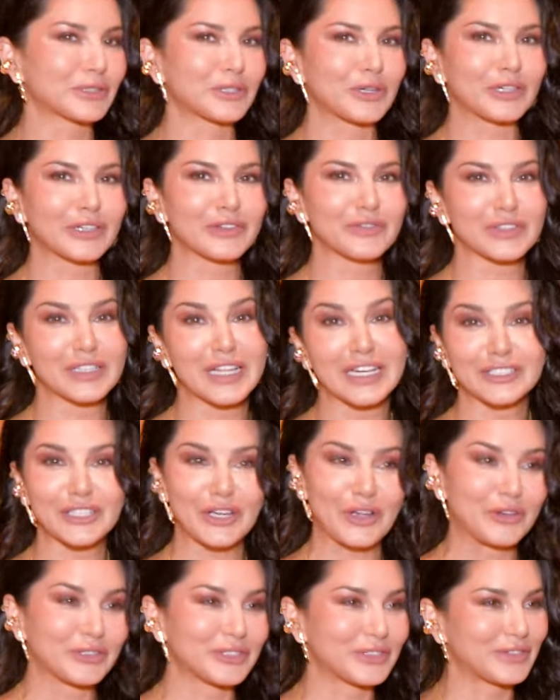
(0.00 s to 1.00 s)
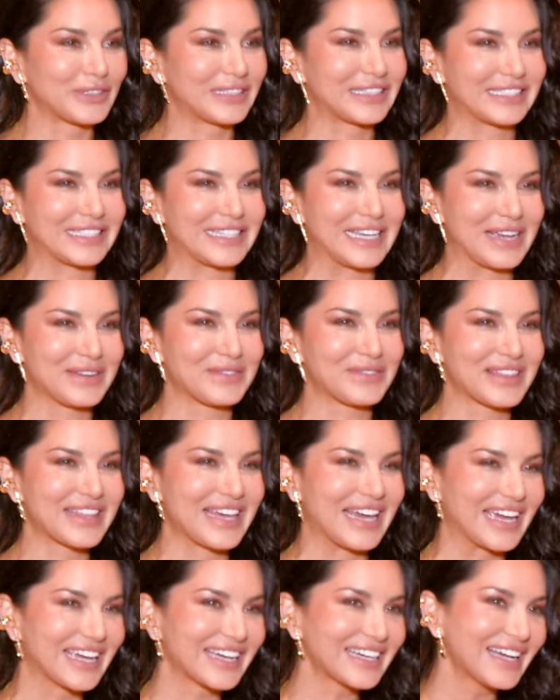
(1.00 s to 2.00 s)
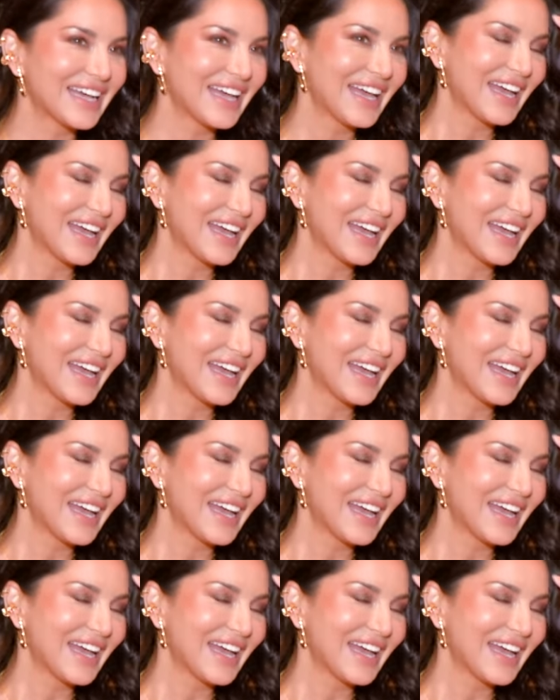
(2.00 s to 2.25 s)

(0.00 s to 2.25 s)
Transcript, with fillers: cooking for lunch. I also eat the same thing